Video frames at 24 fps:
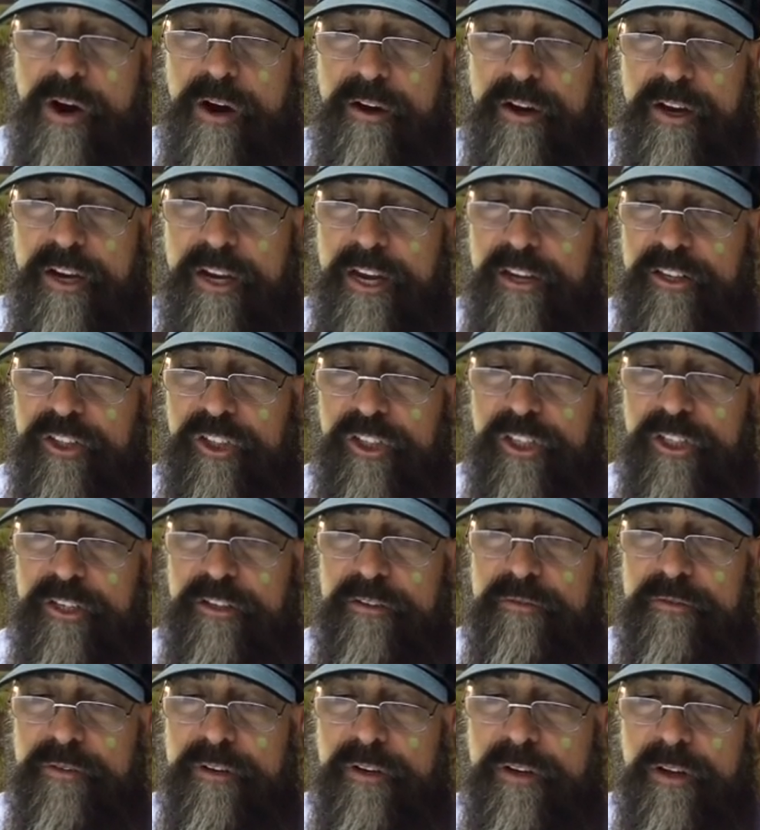
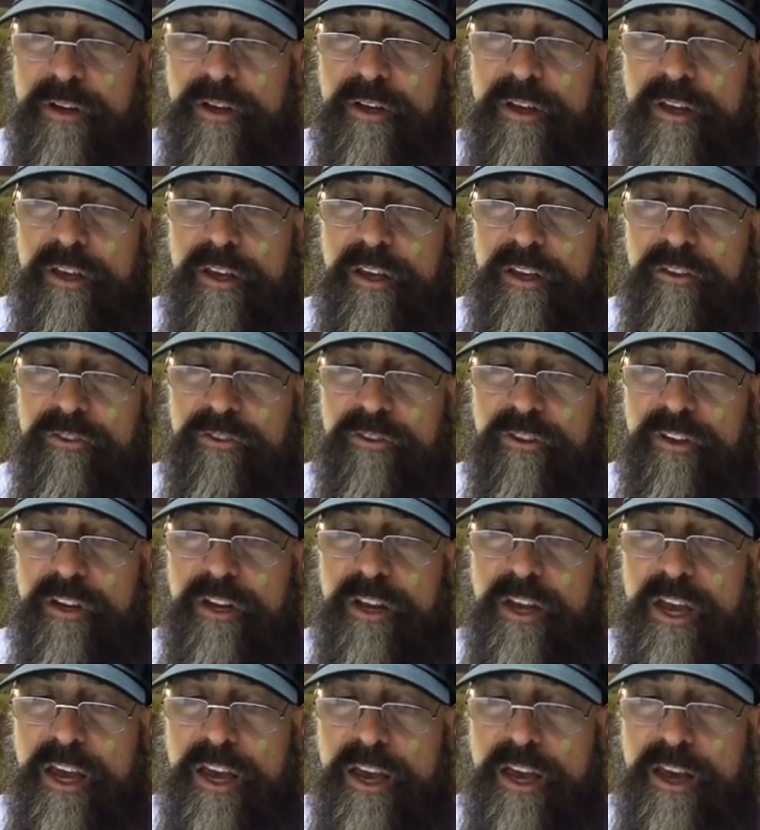connection is going
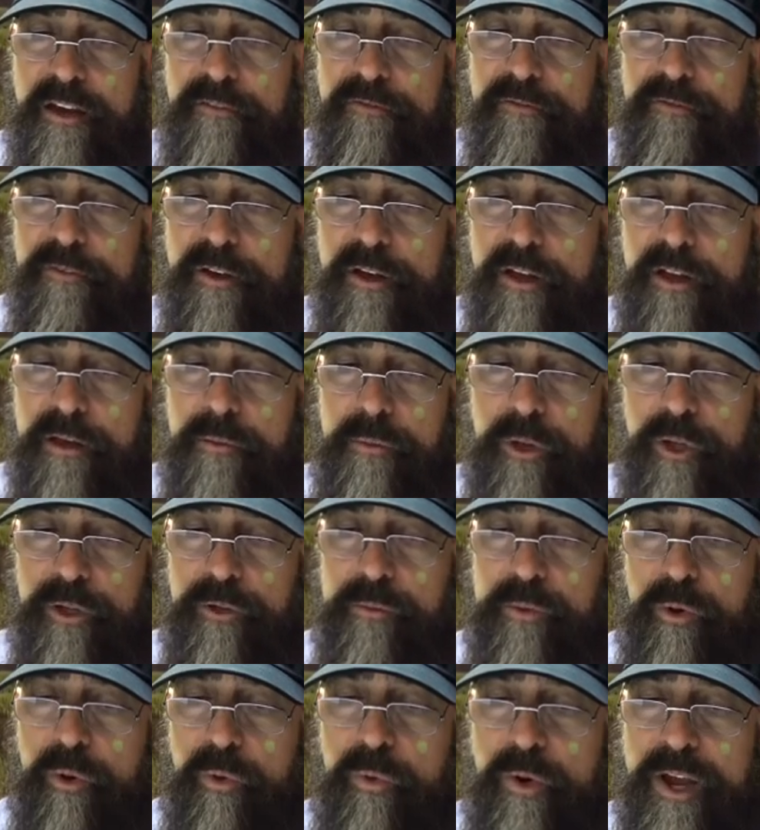to have
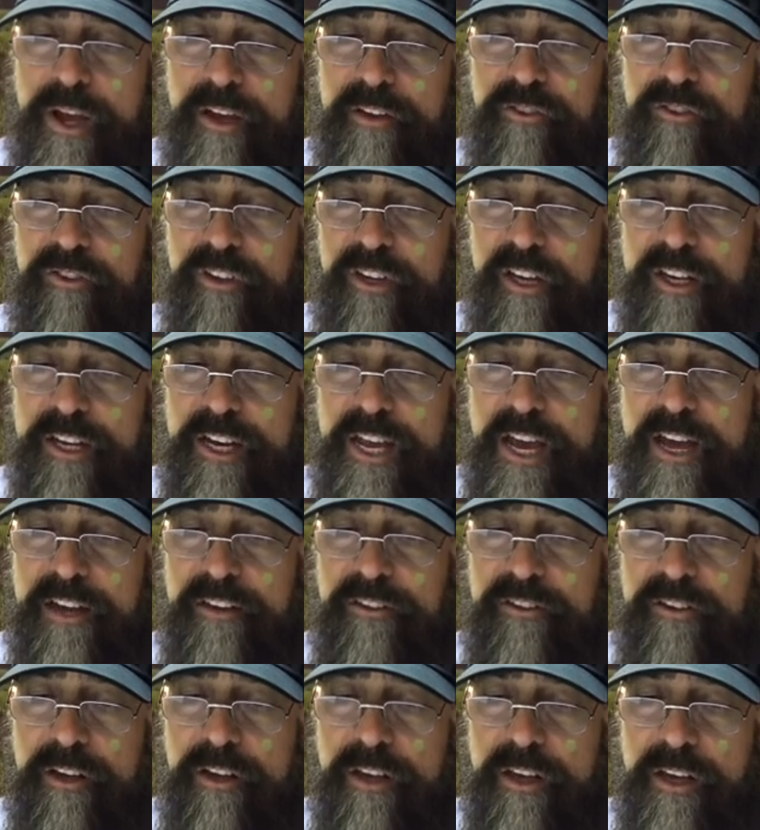multiple ways to
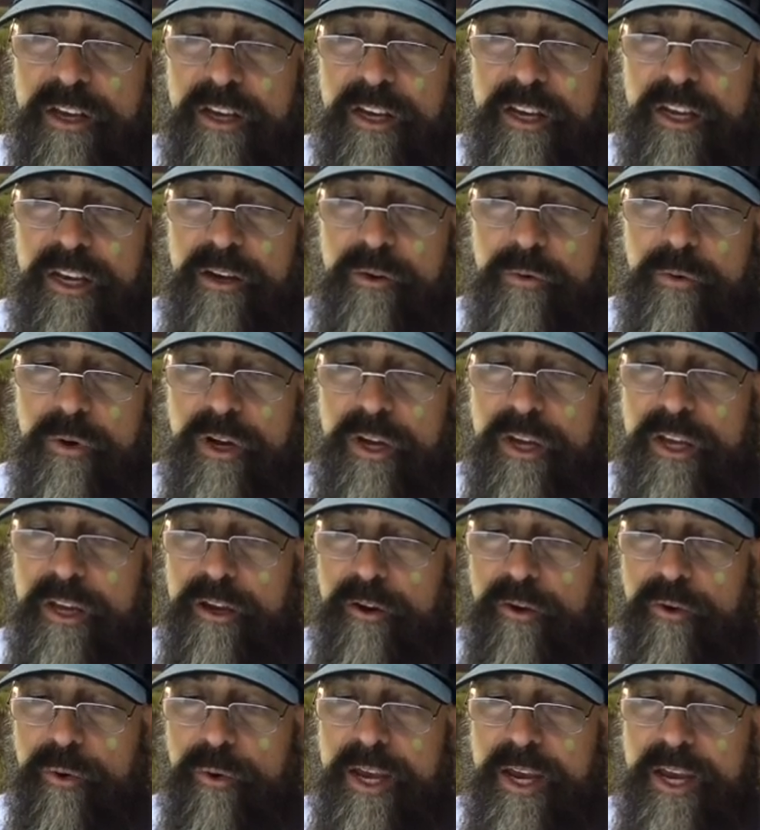connect. Anyone can
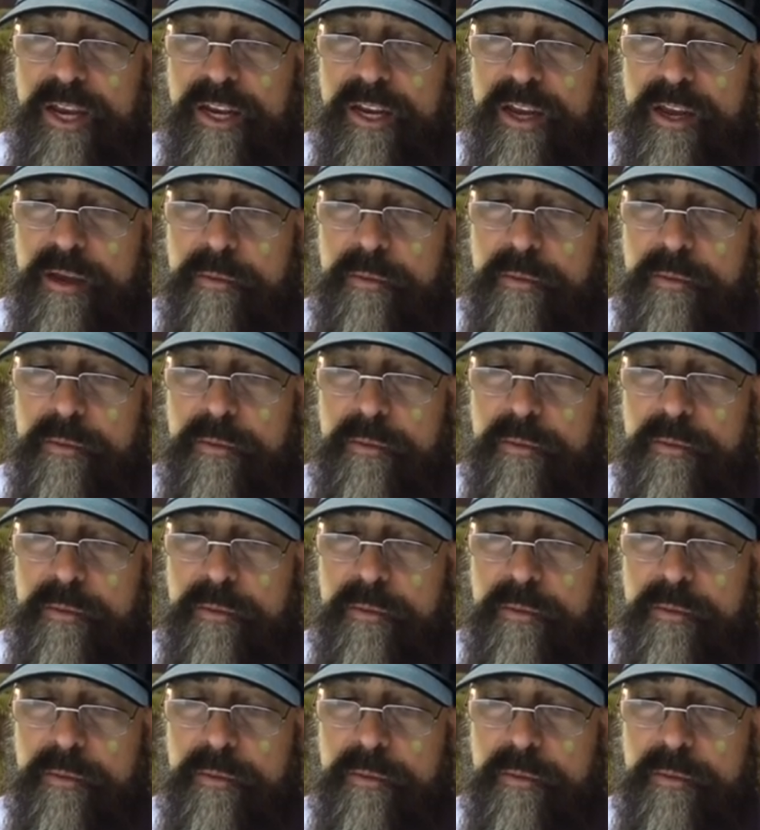create a